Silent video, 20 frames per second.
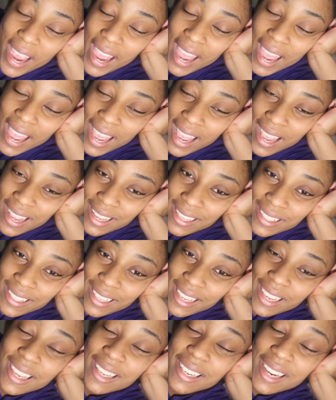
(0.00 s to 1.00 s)

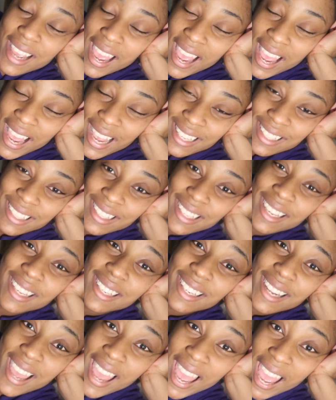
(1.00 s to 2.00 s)
ask and ask
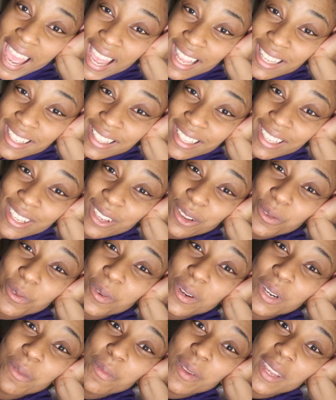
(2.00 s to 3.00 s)
and ask. You
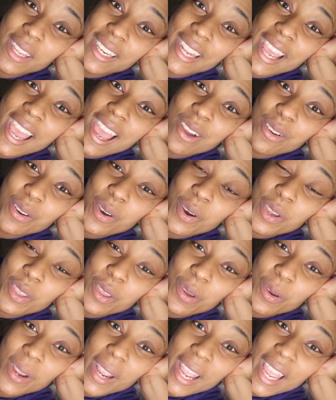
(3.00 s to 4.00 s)
want to be down on
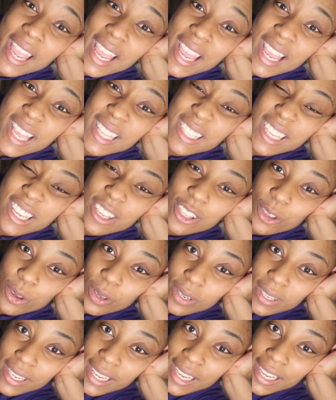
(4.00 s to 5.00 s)
your hands and your
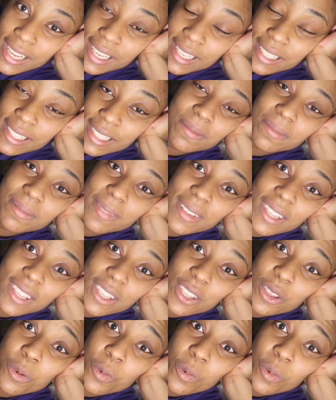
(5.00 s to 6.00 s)
knees. You